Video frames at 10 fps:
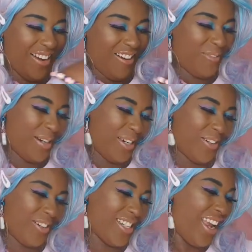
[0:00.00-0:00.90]
Oh my
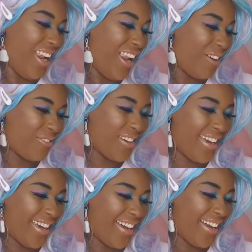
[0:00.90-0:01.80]
gosh, I love
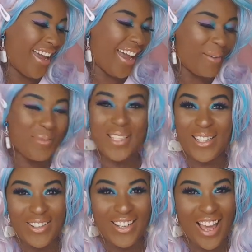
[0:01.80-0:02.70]
it. I
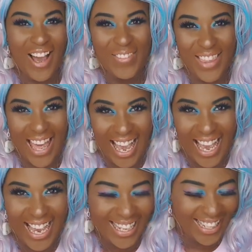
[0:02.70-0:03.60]
absolutely love
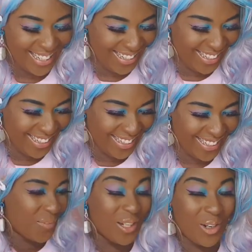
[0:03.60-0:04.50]
that.
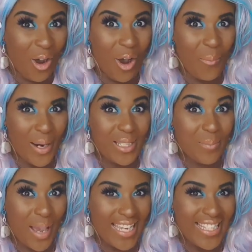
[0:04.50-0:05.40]
And I can't wait
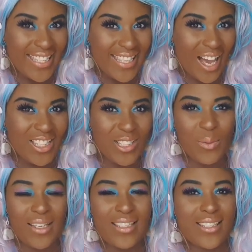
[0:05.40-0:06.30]
to paint it. I
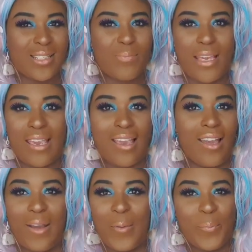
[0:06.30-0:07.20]
just want it to just be
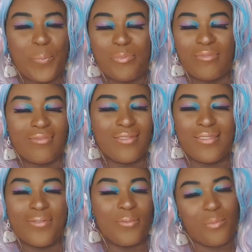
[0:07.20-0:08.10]

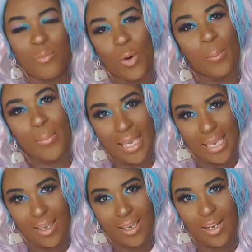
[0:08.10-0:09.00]
more
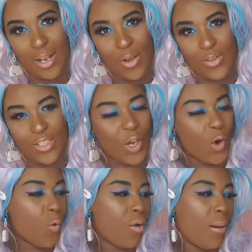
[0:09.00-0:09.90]
me, you know?
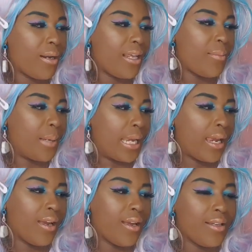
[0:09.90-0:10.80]
So it'll probably
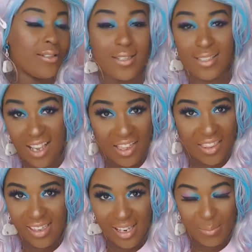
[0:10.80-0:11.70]
be
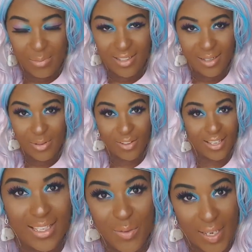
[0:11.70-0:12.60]
dessert themed because
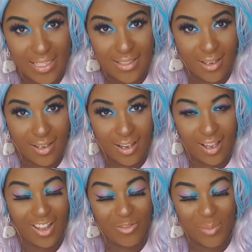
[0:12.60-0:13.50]
let's face it,
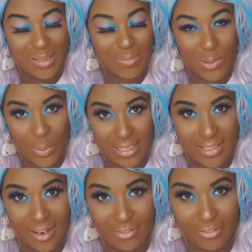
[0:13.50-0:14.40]
I love me some sweet
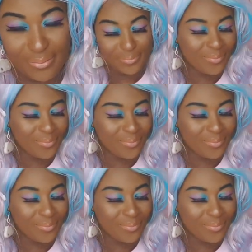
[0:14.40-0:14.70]
stuff.